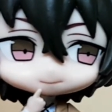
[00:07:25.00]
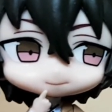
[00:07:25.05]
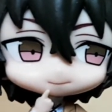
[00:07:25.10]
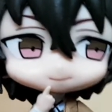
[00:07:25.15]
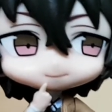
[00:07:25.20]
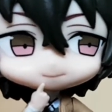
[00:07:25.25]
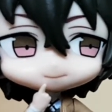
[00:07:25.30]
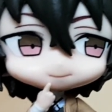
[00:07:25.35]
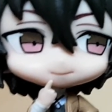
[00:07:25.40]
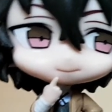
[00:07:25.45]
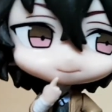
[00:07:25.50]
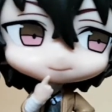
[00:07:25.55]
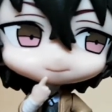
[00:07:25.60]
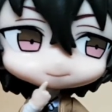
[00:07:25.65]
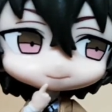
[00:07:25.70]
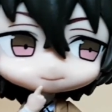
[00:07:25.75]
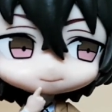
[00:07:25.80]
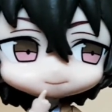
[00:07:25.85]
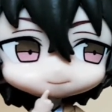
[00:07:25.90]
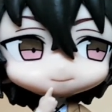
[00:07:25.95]
very
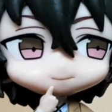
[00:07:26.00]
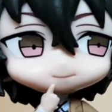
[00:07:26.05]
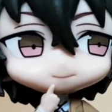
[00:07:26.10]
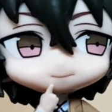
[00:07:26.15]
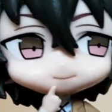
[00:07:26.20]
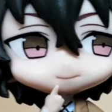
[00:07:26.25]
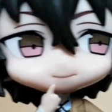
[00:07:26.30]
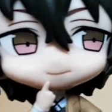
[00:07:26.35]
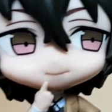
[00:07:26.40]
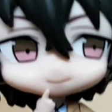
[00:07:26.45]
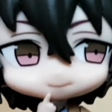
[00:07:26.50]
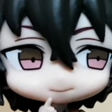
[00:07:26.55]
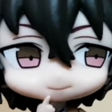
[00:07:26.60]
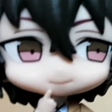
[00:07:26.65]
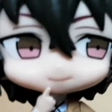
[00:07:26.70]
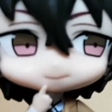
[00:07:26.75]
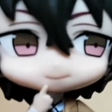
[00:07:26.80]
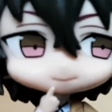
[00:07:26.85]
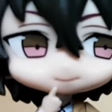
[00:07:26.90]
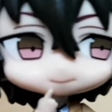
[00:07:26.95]
new,
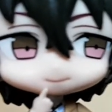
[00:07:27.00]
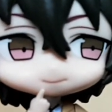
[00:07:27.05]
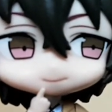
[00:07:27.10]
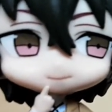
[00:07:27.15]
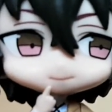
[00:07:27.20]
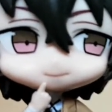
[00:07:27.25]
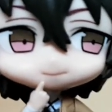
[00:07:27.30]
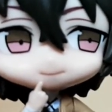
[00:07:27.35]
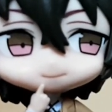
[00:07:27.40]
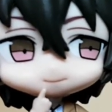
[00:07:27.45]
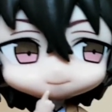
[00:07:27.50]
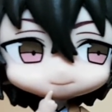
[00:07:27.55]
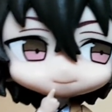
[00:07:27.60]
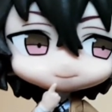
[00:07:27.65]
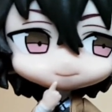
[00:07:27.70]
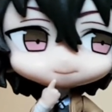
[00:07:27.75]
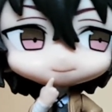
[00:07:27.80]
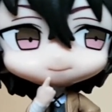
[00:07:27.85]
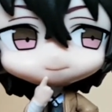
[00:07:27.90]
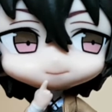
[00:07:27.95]
and some
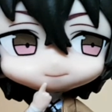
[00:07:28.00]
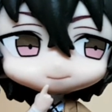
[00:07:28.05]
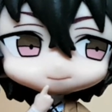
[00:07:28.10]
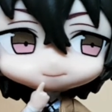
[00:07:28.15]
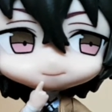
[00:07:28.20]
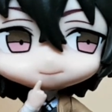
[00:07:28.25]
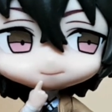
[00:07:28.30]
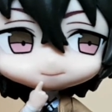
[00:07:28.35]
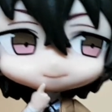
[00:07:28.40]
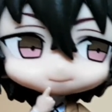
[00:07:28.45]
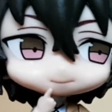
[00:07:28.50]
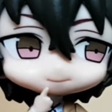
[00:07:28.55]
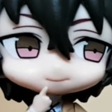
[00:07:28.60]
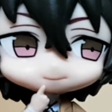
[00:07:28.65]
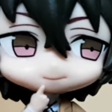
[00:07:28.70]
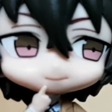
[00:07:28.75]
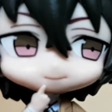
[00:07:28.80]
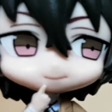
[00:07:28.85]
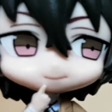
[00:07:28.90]
comics that are